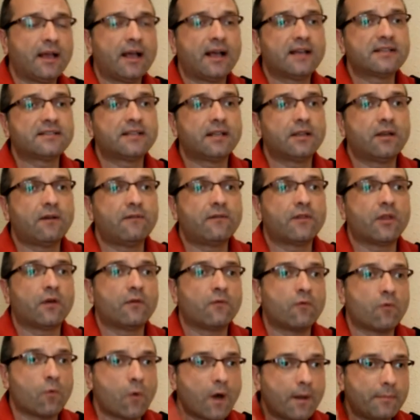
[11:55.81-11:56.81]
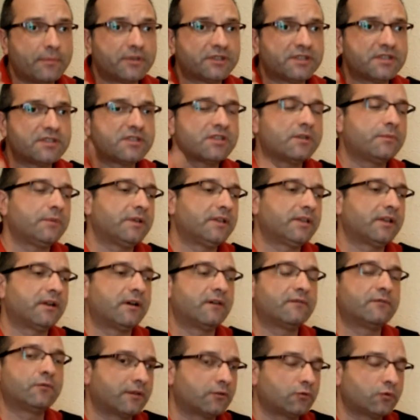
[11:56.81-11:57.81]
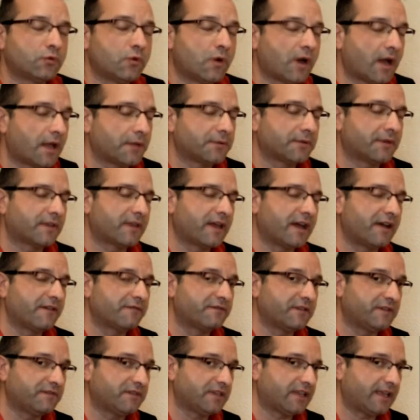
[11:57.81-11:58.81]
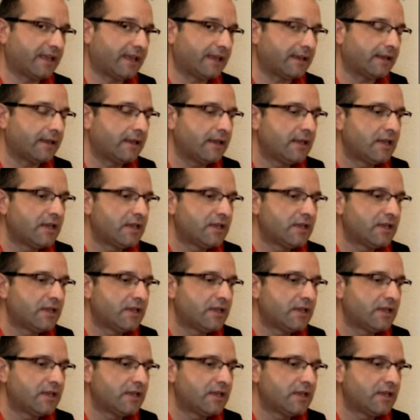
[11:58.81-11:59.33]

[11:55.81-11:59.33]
as the load of one potentiometer of 250K.